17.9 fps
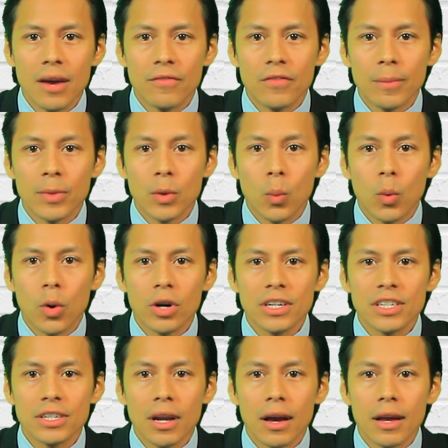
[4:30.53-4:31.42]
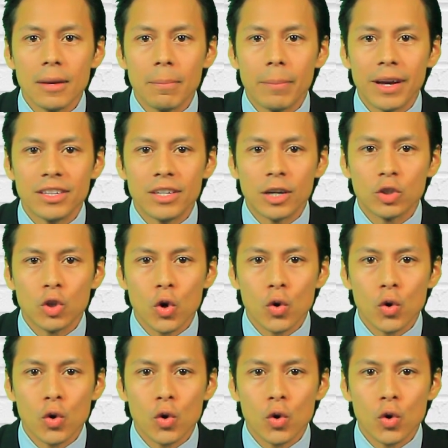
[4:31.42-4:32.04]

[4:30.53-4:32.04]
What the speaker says: from the work done by Dr.